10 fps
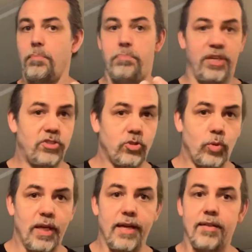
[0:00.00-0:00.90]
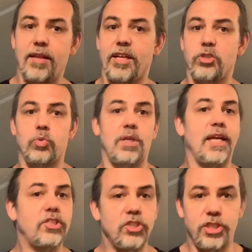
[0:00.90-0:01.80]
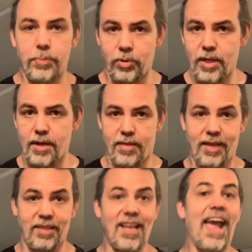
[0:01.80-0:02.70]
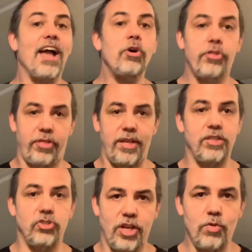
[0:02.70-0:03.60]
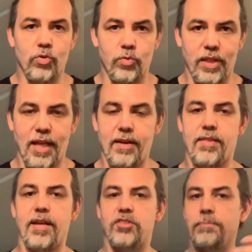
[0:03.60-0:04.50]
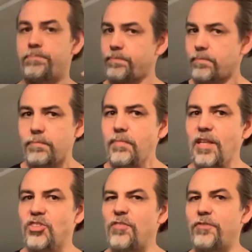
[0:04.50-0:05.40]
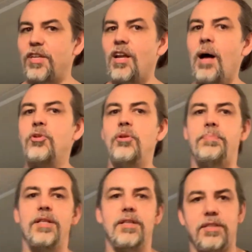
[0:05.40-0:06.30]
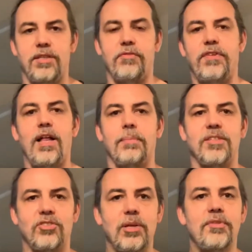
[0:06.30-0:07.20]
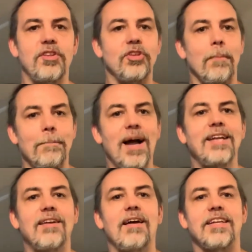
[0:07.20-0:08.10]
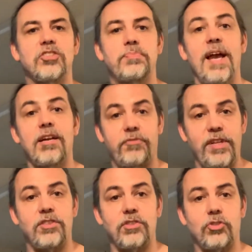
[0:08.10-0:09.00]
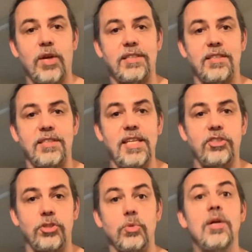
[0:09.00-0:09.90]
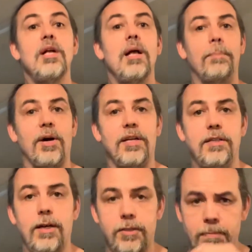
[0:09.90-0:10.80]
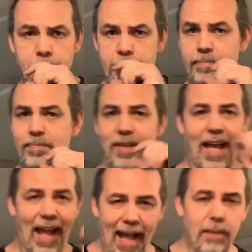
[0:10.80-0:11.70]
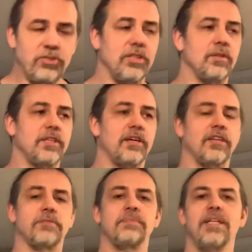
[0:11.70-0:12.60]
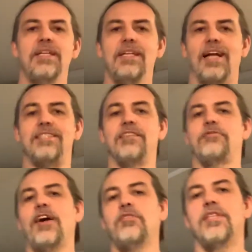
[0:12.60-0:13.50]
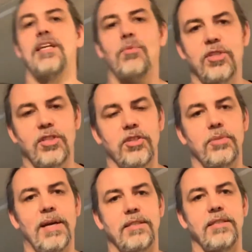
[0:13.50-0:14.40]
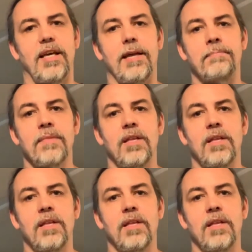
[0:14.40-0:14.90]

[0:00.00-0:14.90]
business-related things, relationship-related things, health in general related things. It's a phenomenal ability to develop, and something that you might not expect feats of strength to teach you, but it does. Absolutely does. And then the final thing I want to talk to you about today